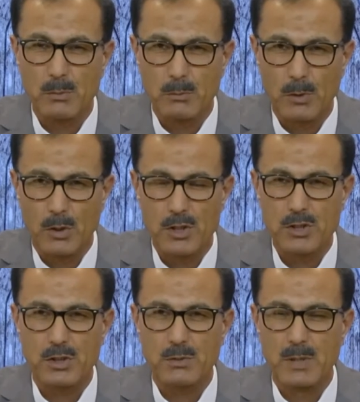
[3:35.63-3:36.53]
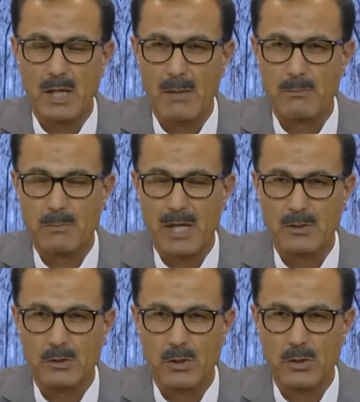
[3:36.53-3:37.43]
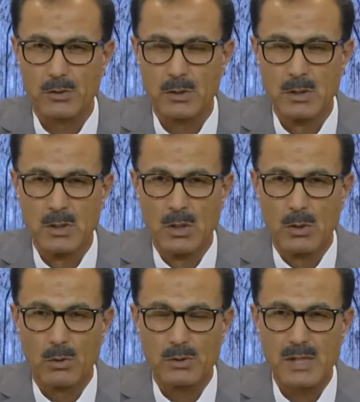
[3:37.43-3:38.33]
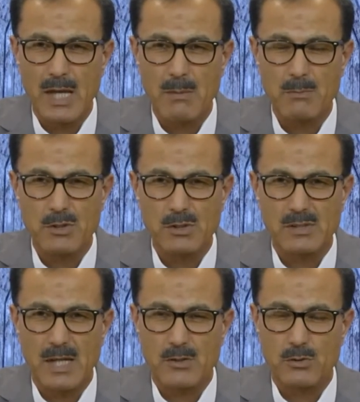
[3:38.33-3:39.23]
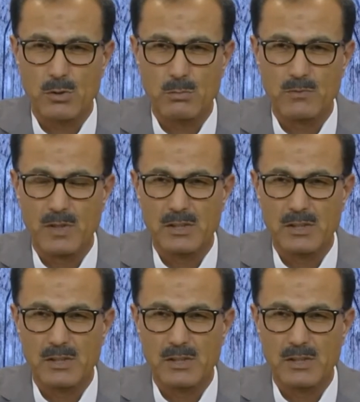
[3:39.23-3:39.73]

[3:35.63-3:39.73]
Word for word: He had values um, and was full of love and joy for his cellmates,